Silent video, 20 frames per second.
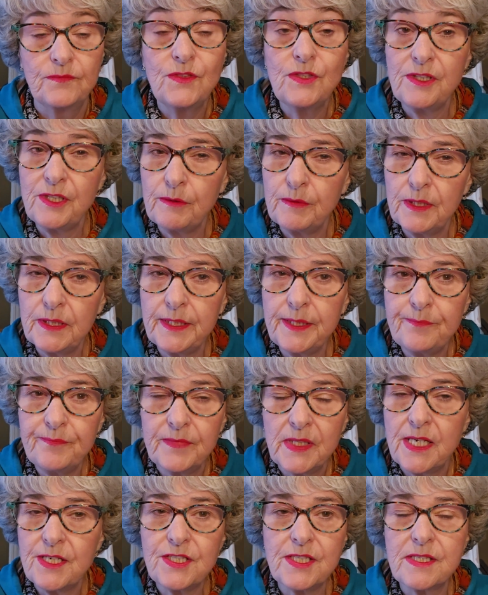Do you really?
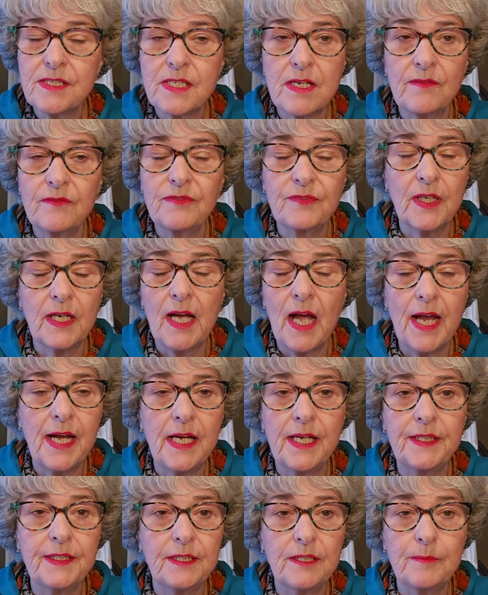That's just some guy
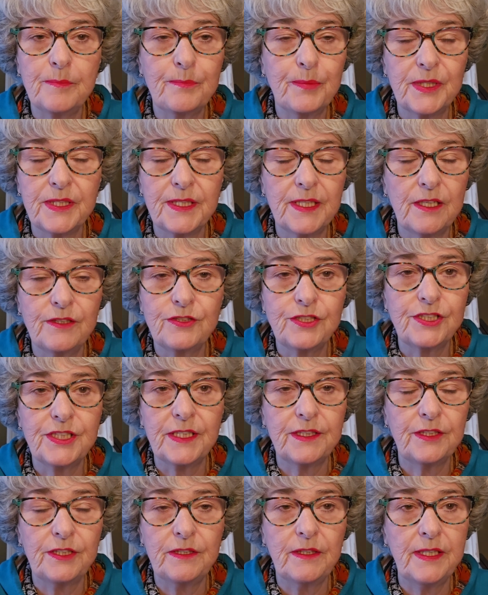on there putting out
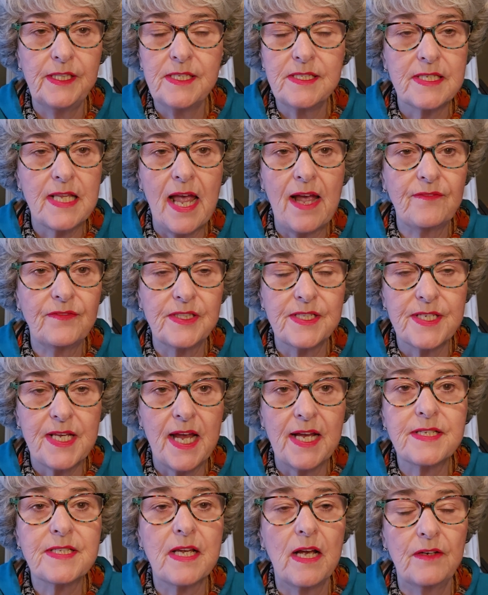shit and he's laughing his
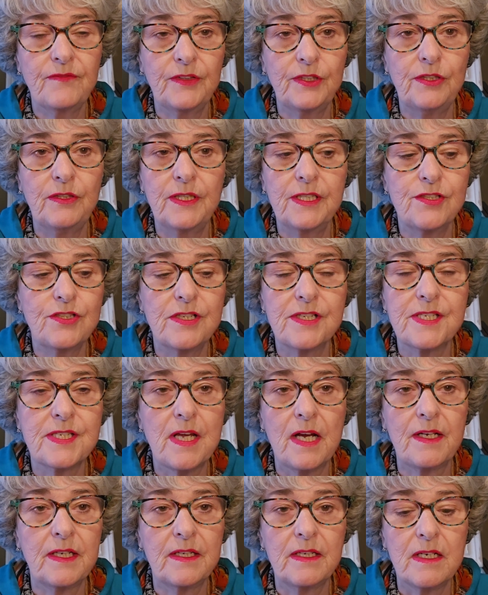ass off at you because you're
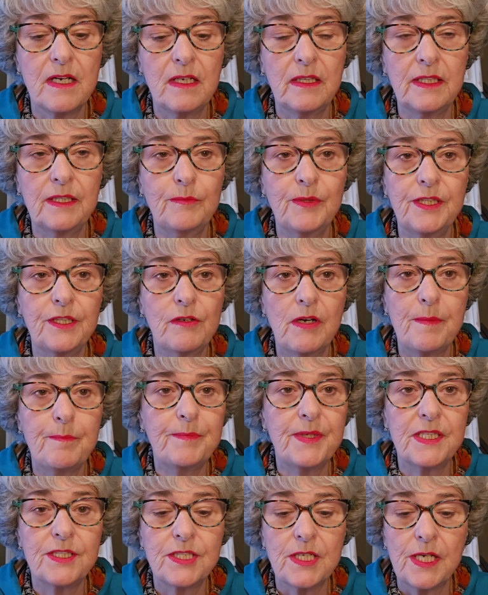sucking it all in with a great
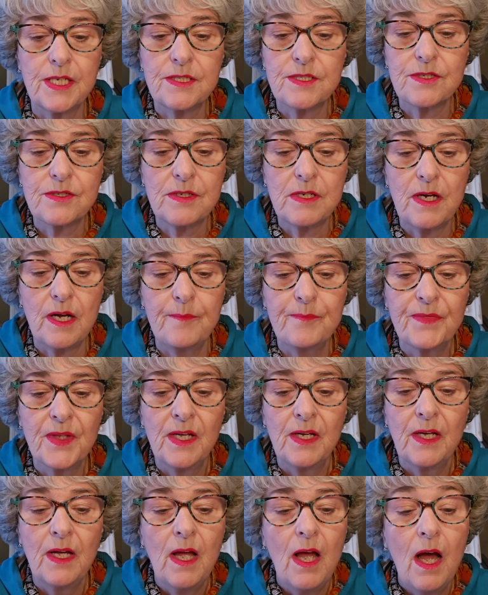big giant straw.
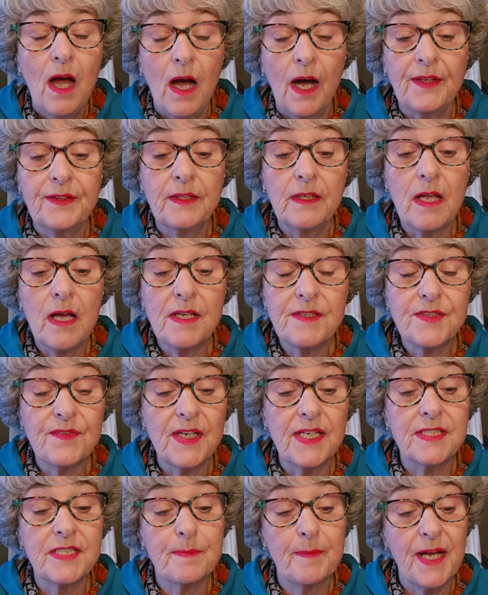On the Las
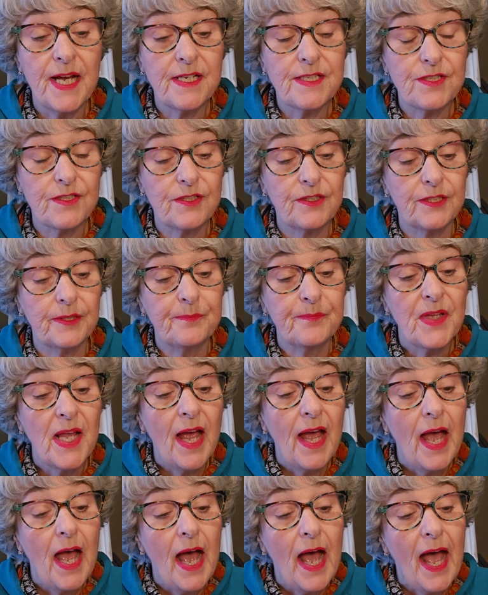Vegas massacre,
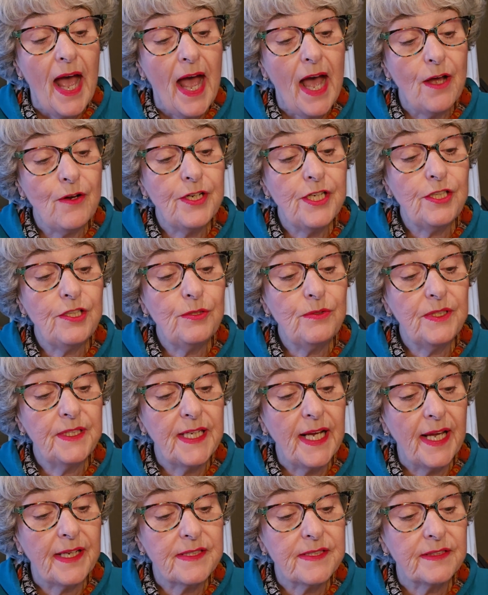how do you
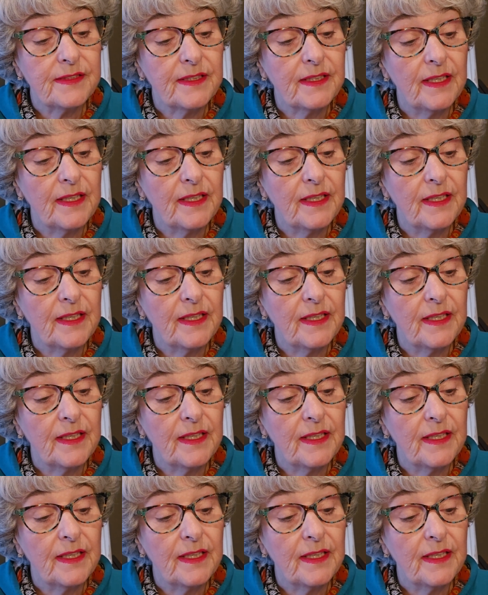get